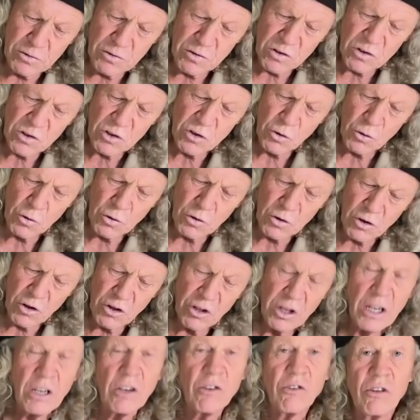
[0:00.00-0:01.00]
certain
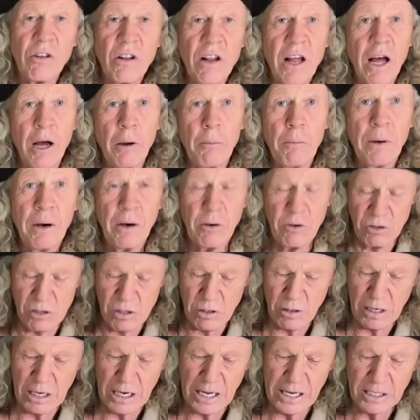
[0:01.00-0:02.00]
things in that pouch.
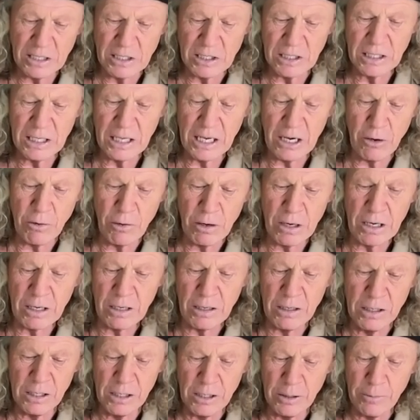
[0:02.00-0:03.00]
Now I like to carry,
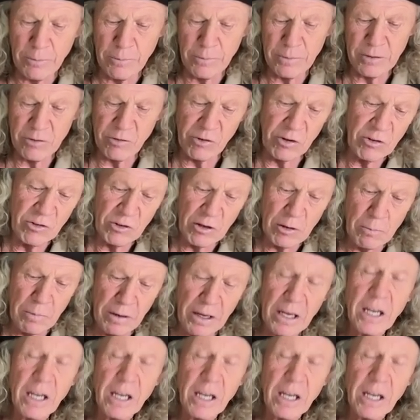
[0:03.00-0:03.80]
um, as I said, my